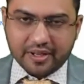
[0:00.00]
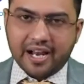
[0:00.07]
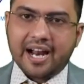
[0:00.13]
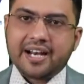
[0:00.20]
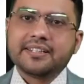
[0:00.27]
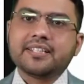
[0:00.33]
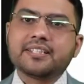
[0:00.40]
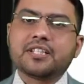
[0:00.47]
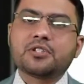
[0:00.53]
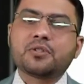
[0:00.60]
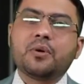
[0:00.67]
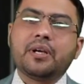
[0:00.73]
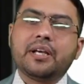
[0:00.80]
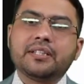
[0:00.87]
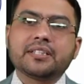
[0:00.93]
And this
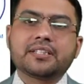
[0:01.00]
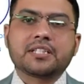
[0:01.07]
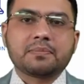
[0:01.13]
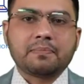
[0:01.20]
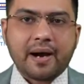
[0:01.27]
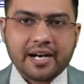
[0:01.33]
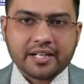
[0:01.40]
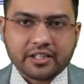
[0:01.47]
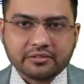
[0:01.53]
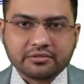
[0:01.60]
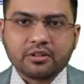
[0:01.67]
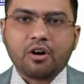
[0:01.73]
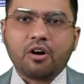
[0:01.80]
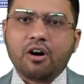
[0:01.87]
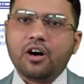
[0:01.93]
is part of
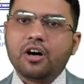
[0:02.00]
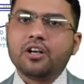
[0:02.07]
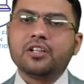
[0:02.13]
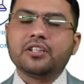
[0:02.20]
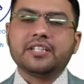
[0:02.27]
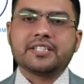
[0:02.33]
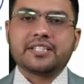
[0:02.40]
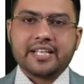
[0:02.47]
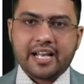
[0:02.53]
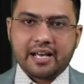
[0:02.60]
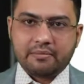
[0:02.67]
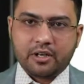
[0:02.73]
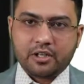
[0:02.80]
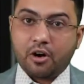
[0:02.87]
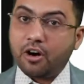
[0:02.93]
all the
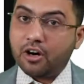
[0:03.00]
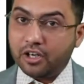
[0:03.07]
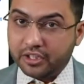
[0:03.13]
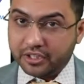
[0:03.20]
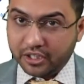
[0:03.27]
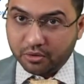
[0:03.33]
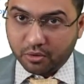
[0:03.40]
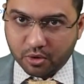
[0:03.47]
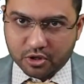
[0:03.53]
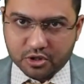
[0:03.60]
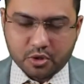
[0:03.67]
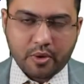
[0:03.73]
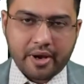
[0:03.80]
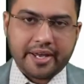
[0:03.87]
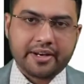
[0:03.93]
syllabus, all the
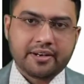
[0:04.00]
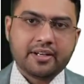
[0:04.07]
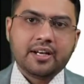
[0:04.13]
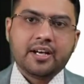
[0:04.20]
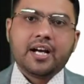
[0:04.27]
courseware,